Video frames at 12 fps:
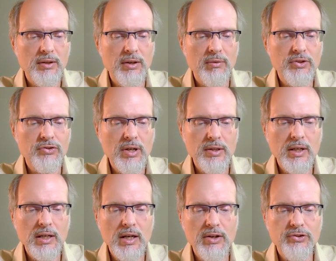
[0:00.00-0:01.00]
There is
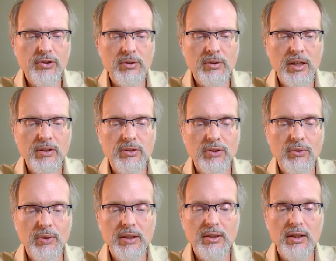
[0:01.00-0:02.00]
nothing else to cling to
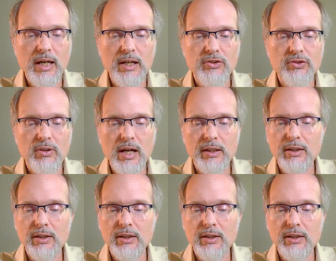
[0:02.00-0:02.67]
in the landslide.